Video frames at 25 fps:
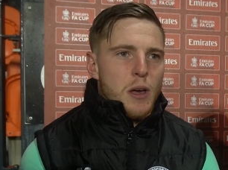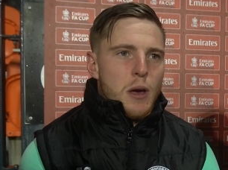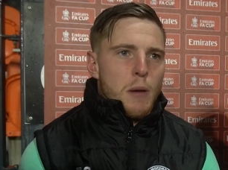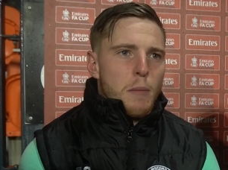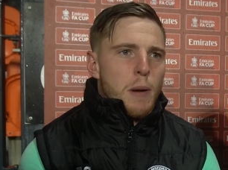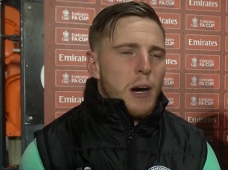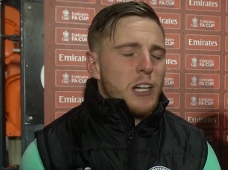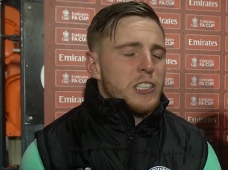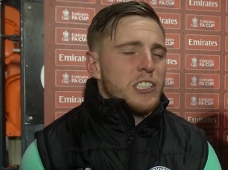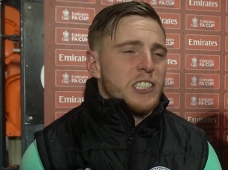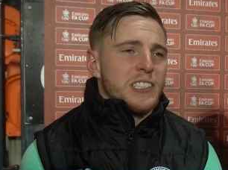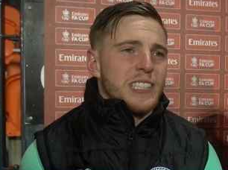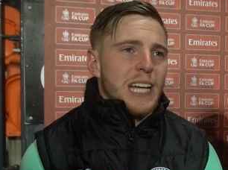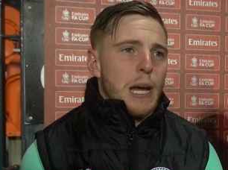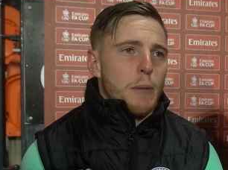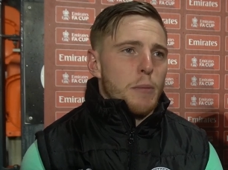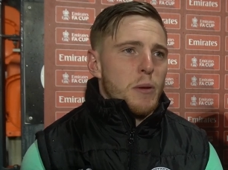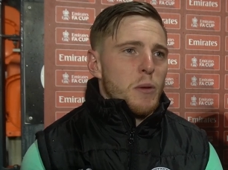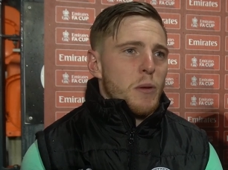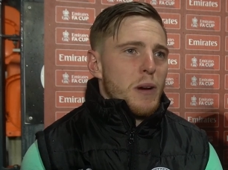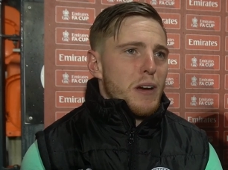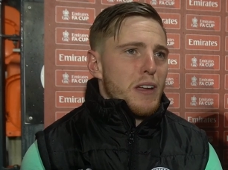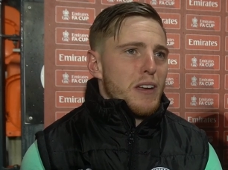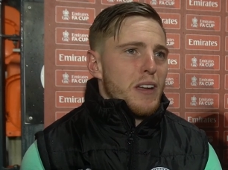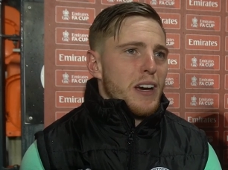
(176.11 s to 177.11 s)
But I was just
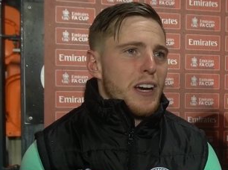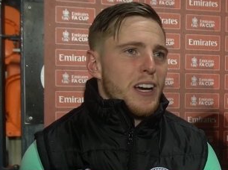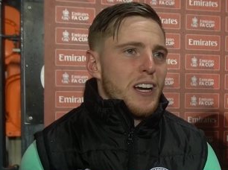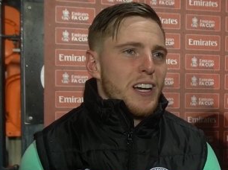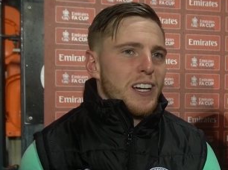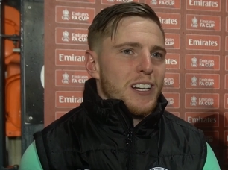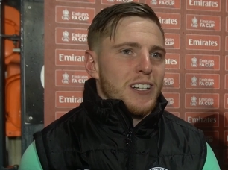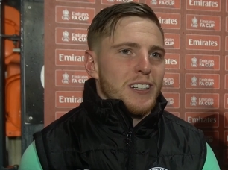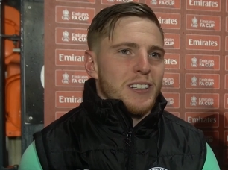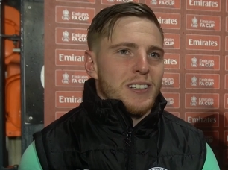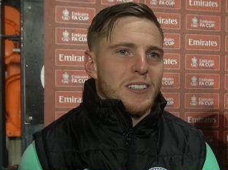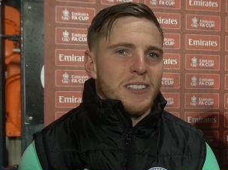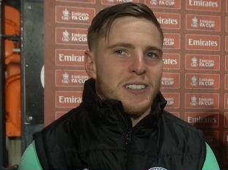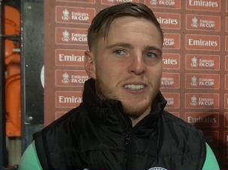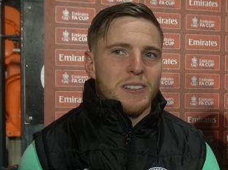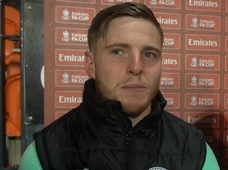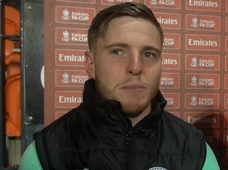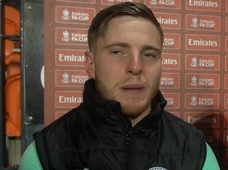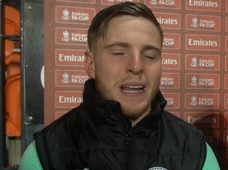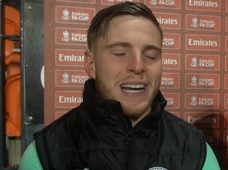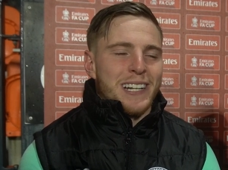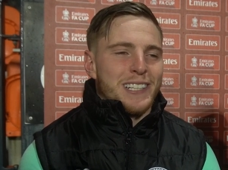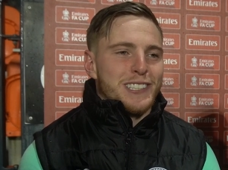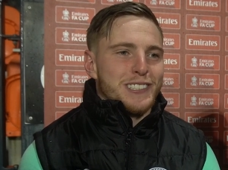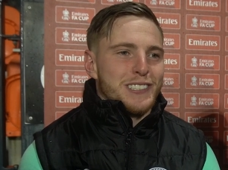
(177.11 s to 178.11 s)
happy when uh,
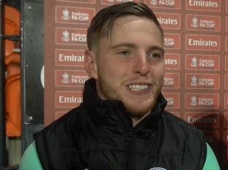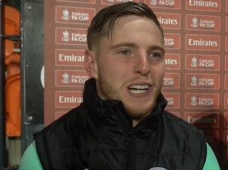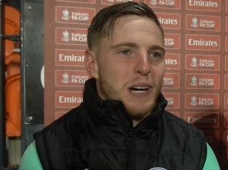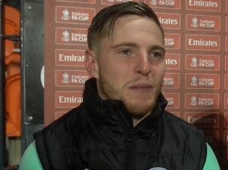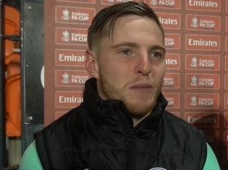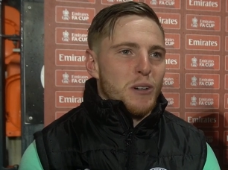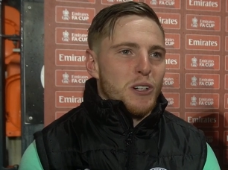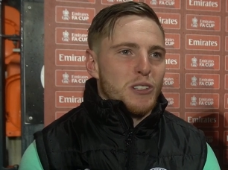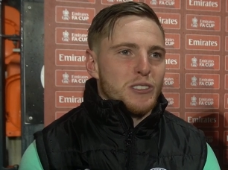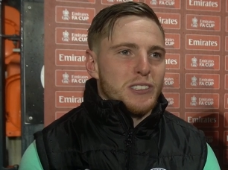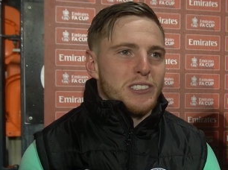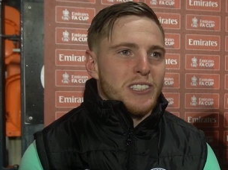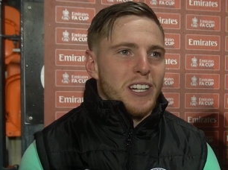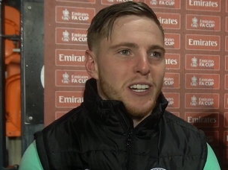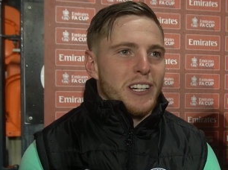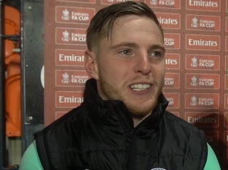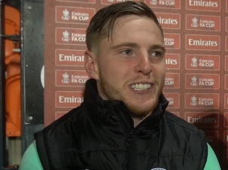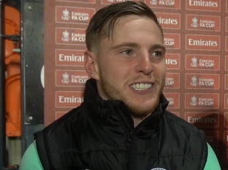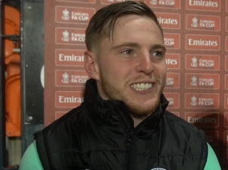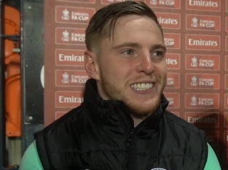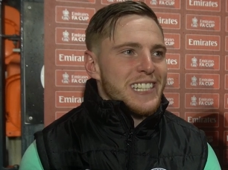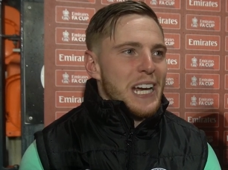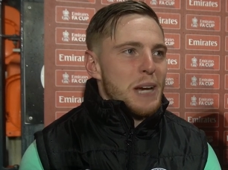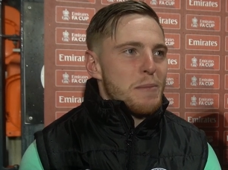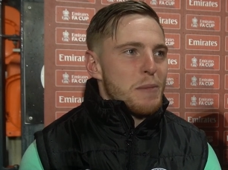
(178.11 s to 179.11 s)
Black has come on, so
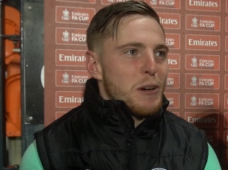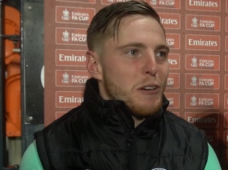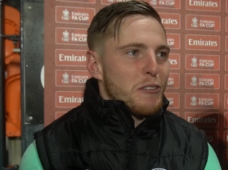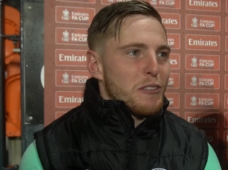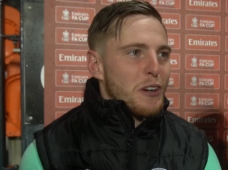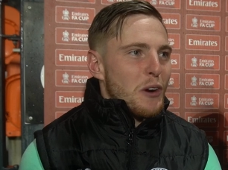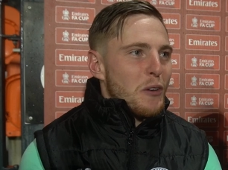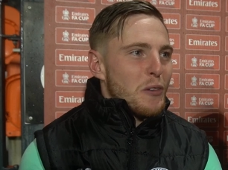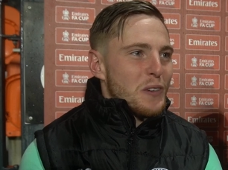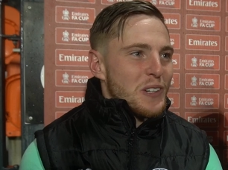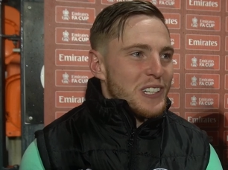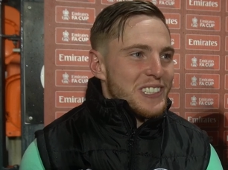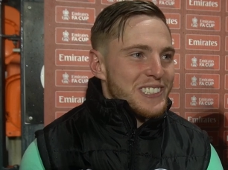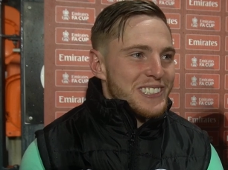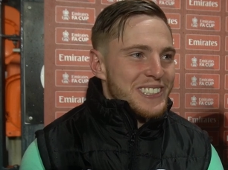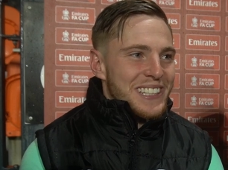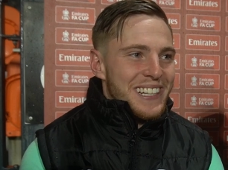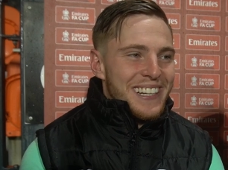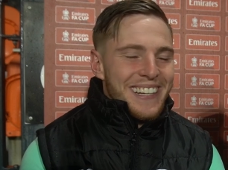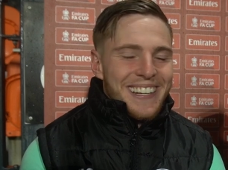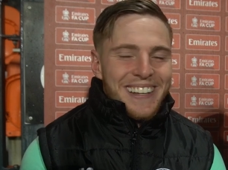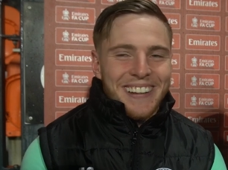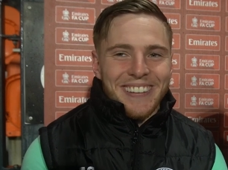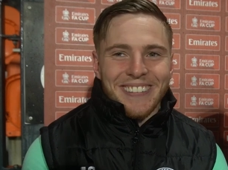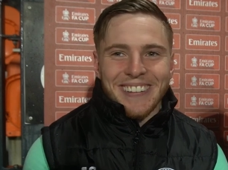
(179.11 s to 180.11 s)
it could take me off corners
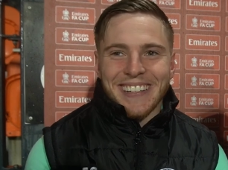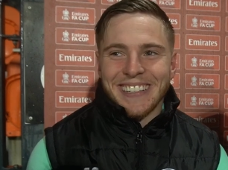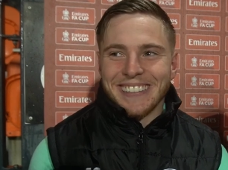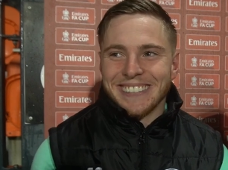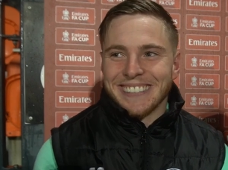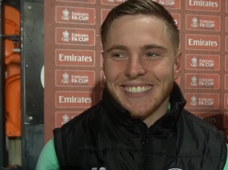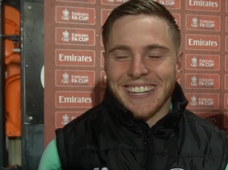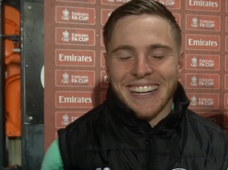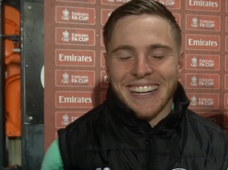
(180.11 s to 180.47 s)
because